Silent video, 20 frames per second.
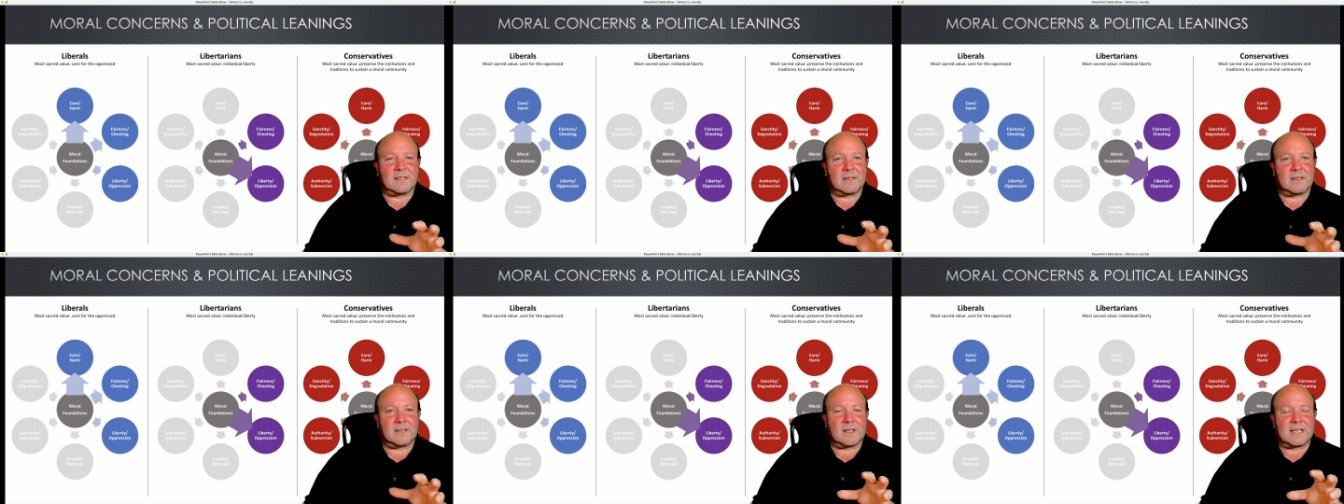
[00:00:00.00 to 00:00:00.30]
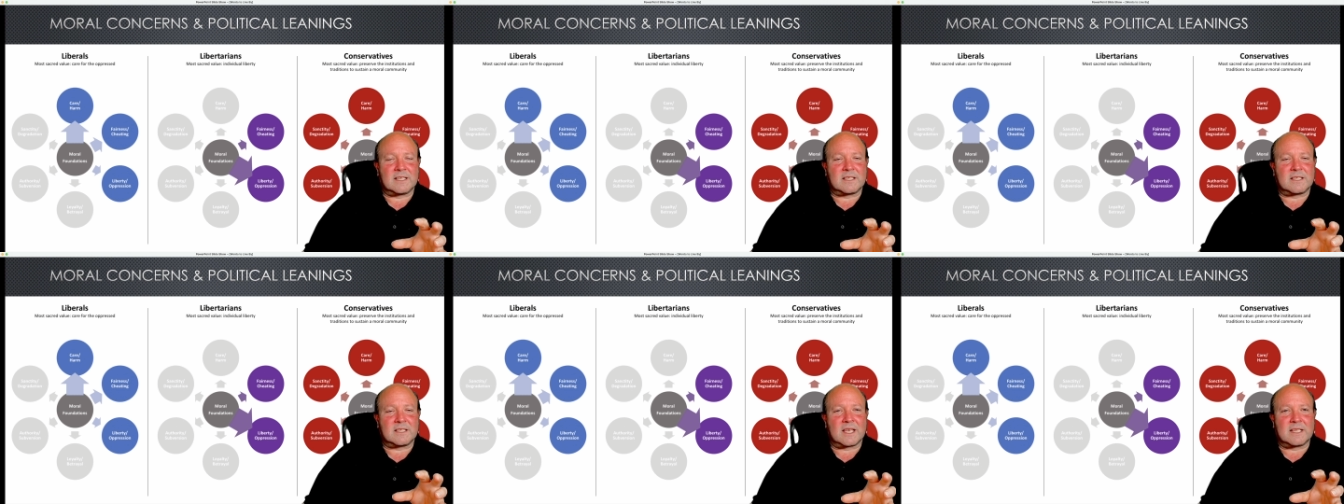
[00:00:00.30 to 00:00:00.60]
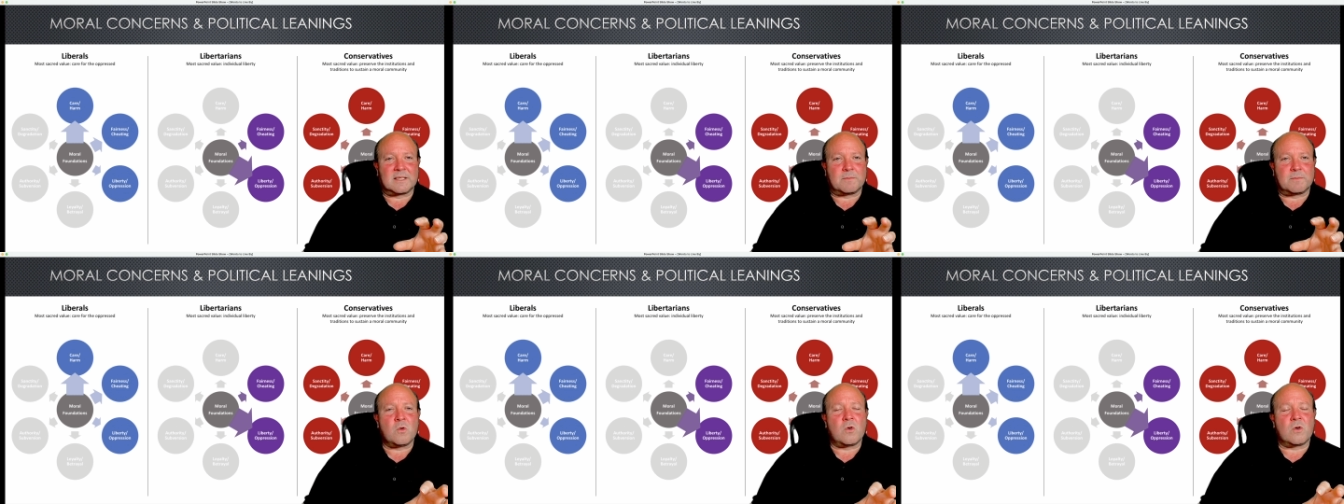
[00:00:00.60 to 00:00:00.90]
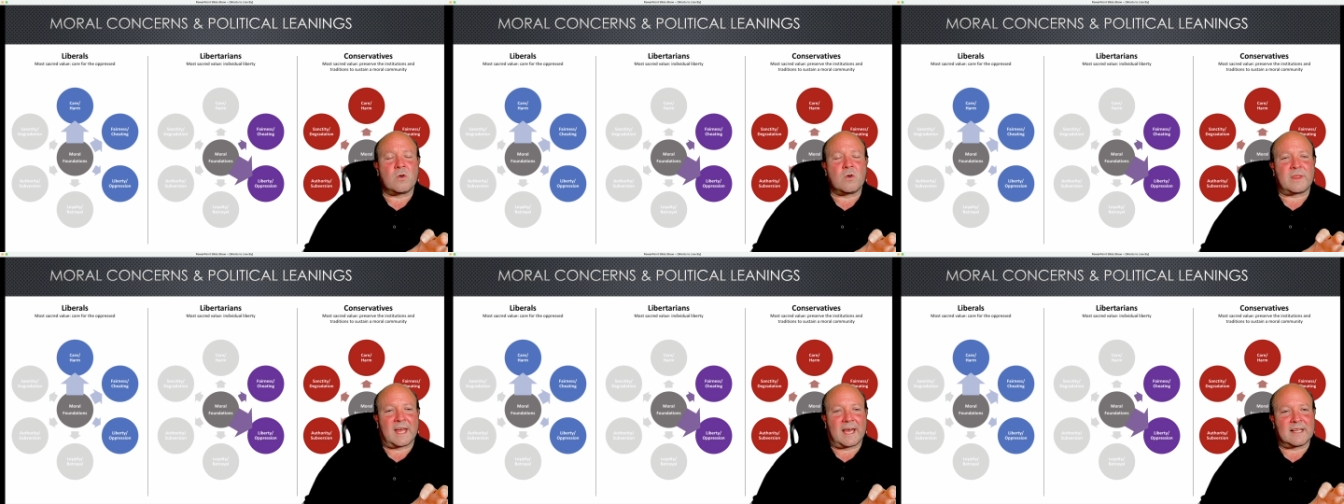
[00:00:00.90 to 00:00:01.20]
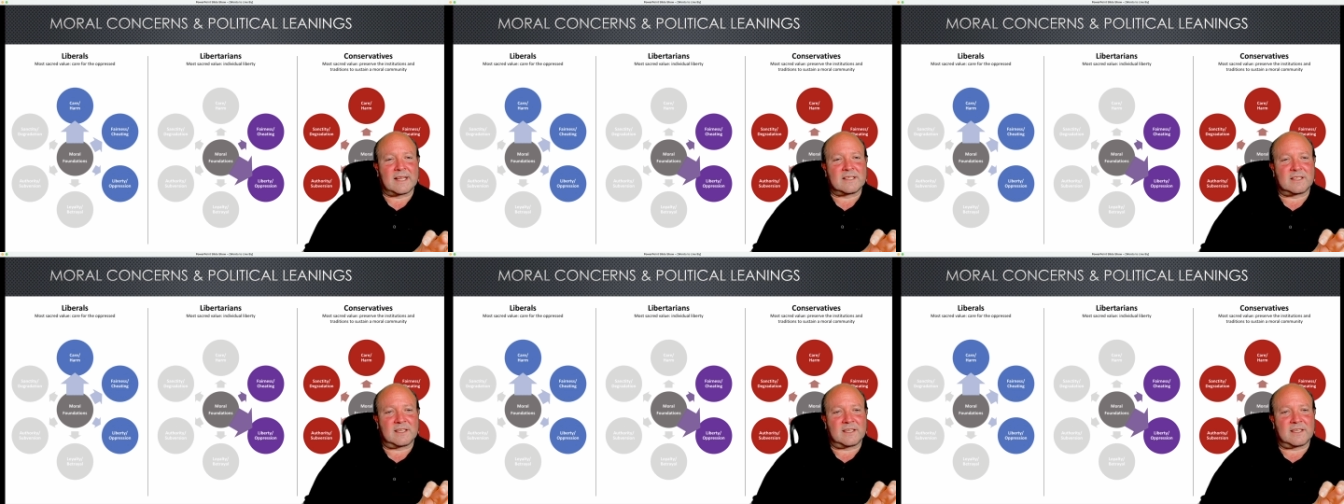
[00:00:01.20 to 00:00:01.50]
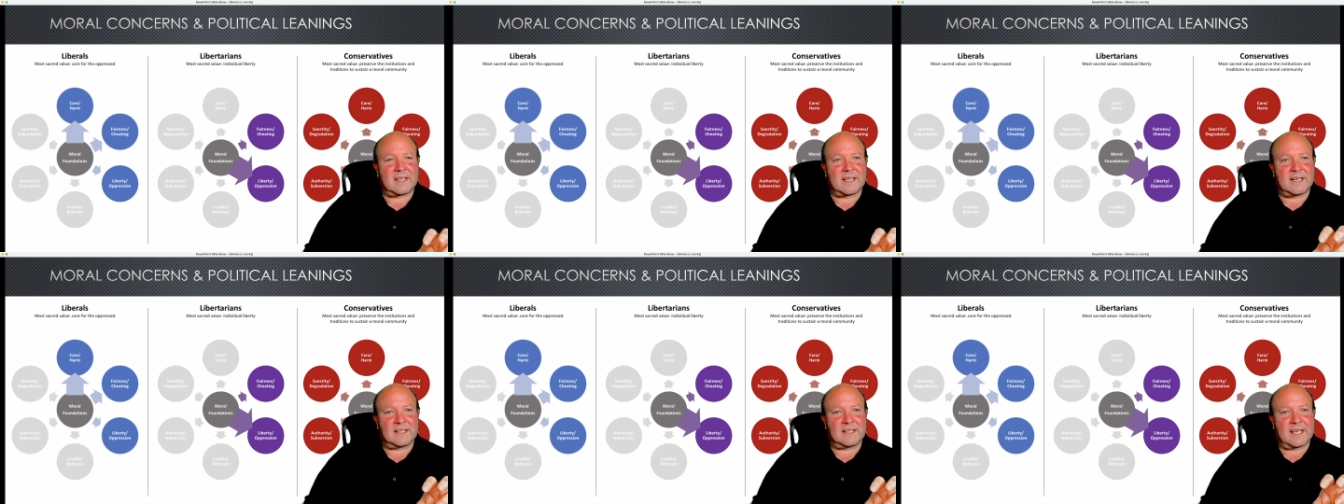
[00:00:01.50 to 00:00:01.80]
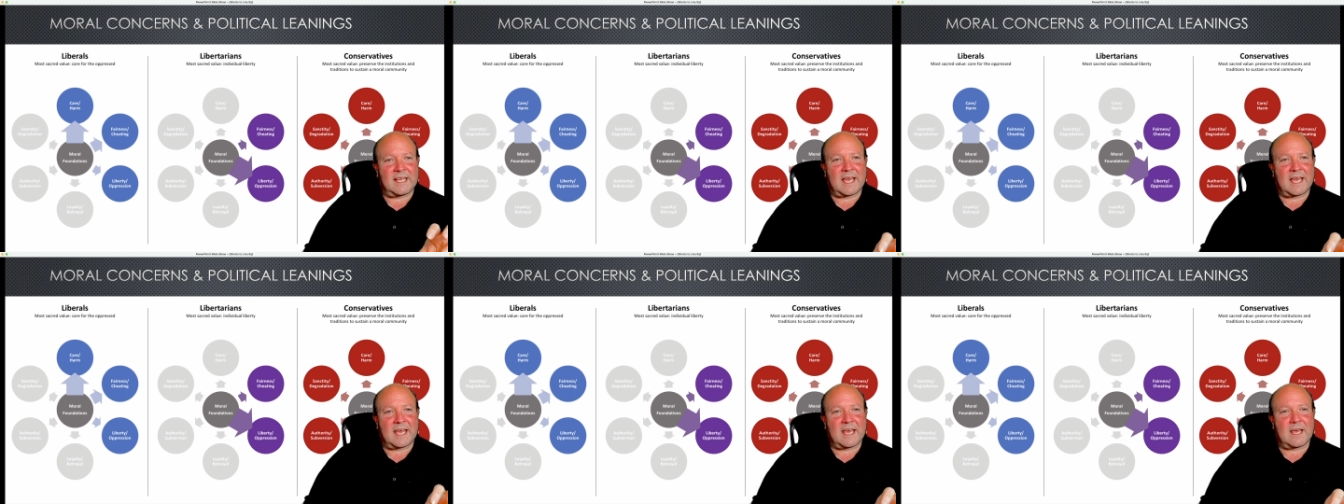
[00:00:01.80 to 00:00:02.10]
it's more that
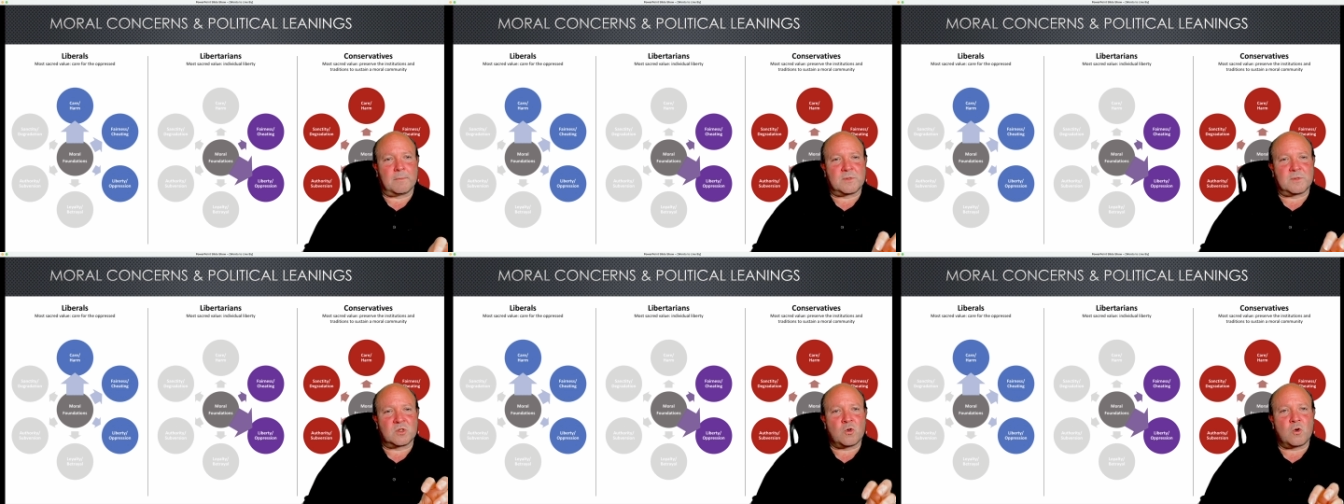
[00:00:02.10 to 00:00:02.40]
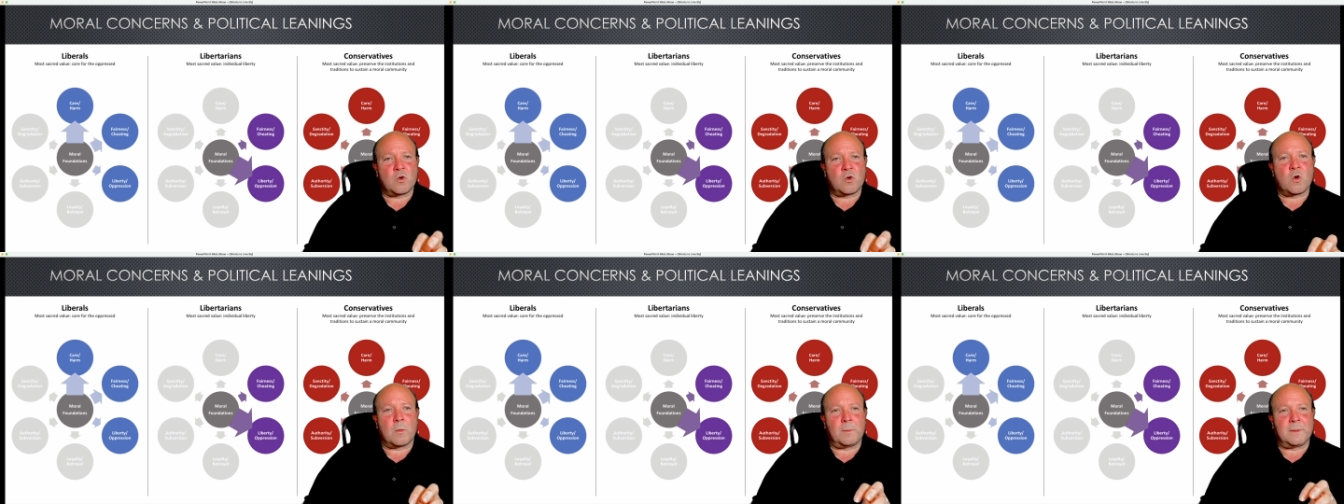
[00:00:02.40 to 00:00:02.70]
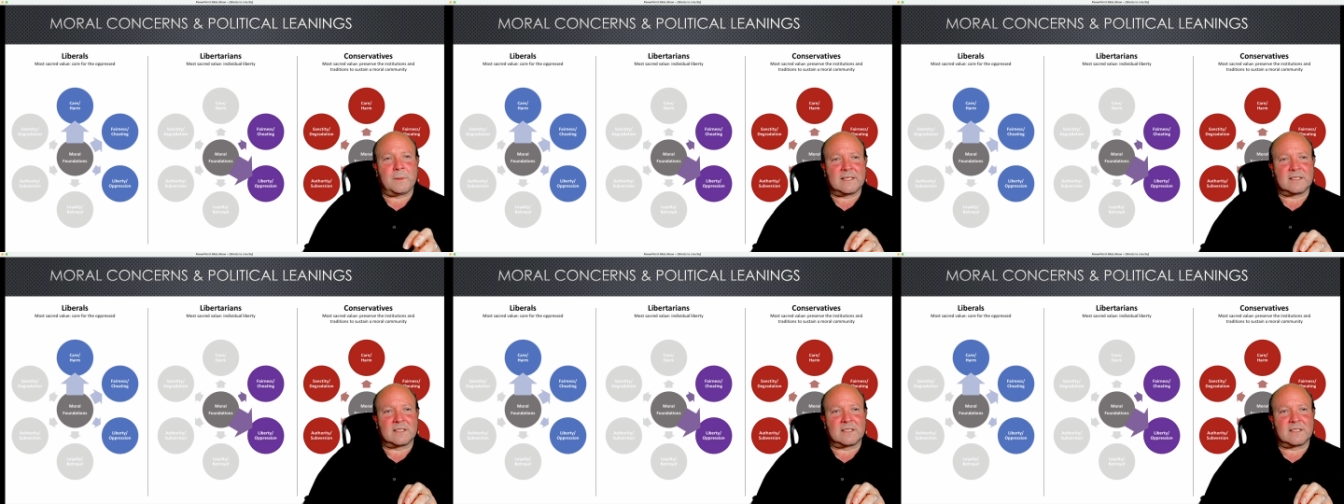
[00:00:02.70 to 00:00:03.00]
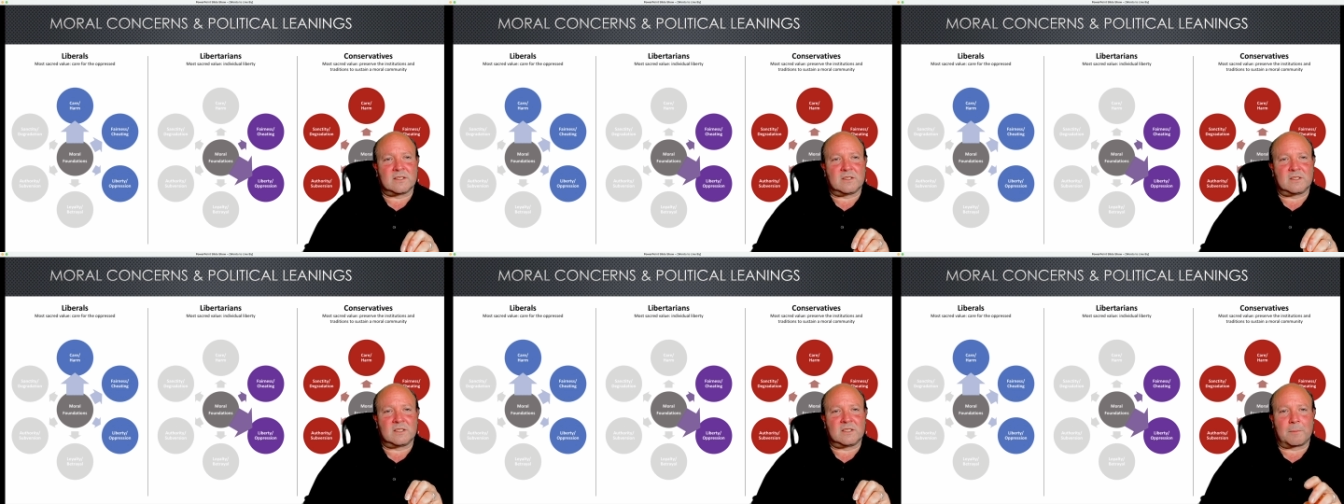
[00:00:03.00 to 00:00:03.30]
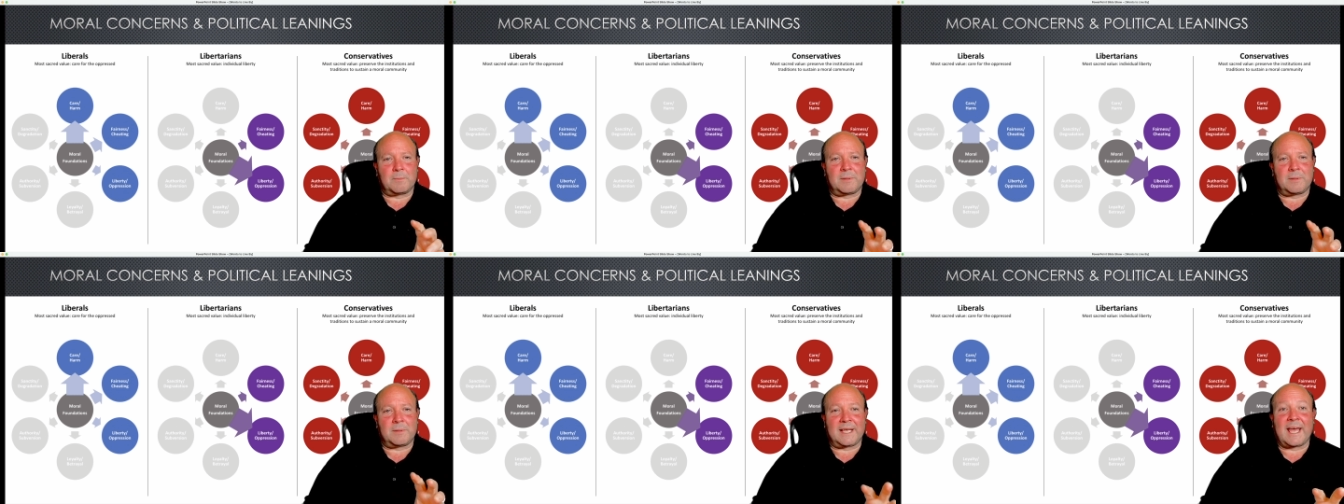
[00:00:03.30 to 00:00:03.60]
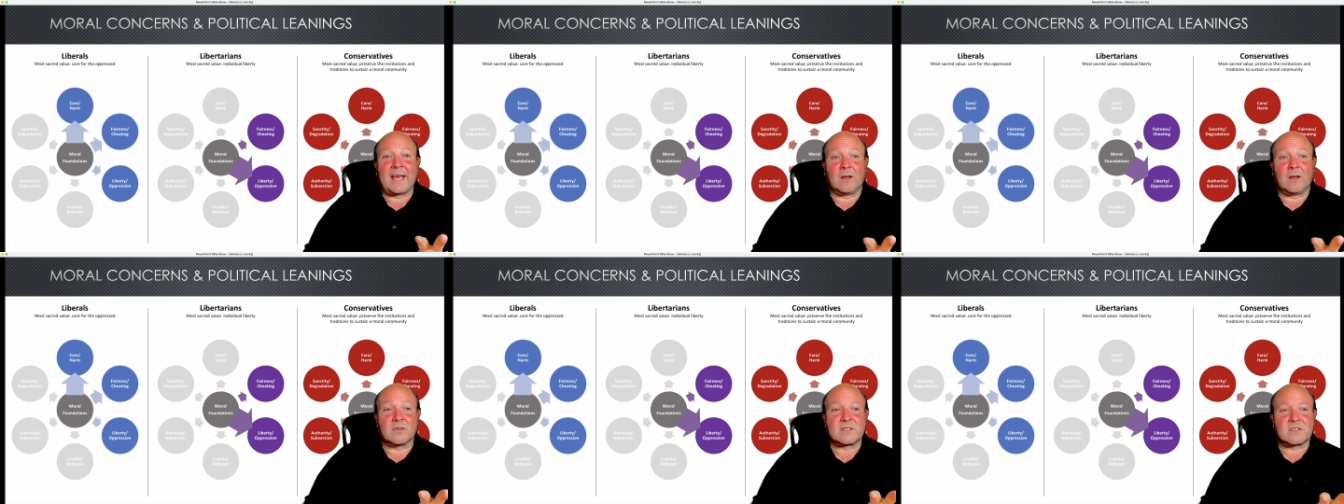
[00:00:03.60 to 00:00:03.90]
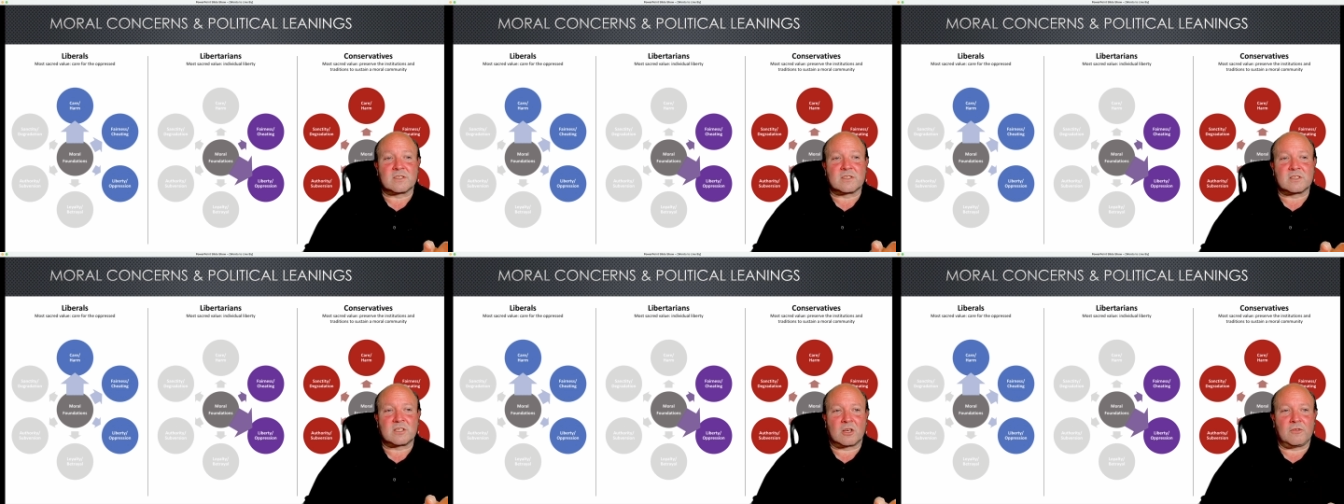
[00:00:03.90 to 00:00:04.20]
they get absorbed into something else.
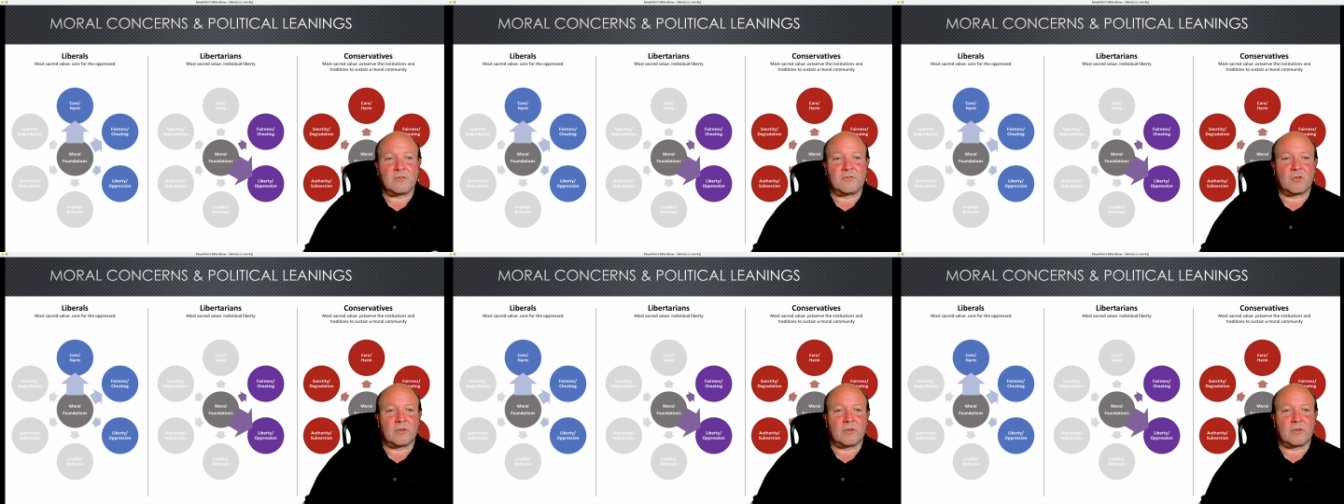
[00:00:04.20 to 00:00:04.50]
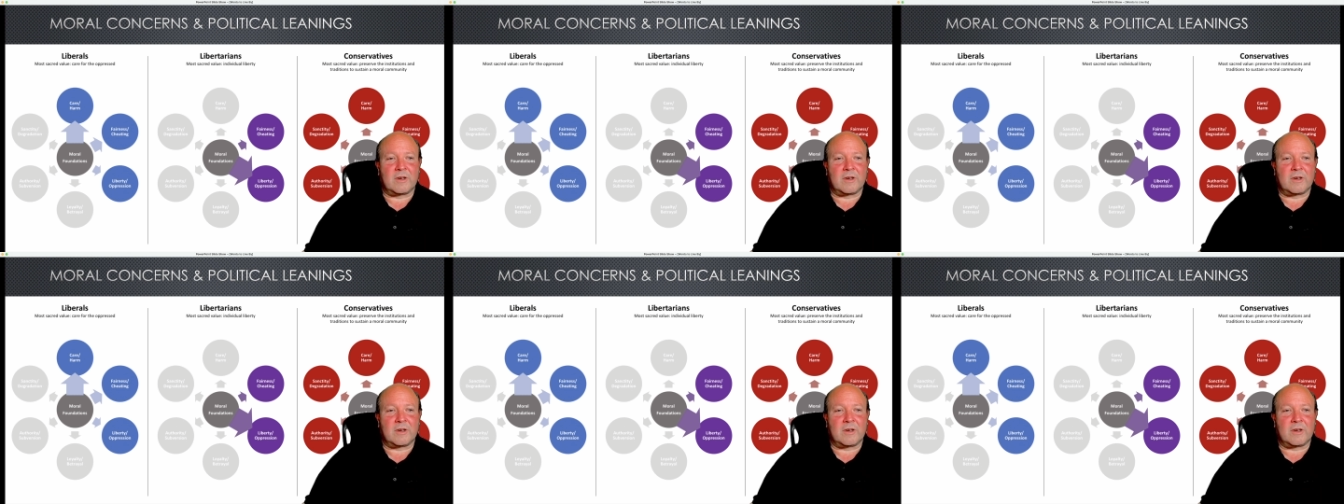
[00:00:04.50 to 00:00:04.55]
So, for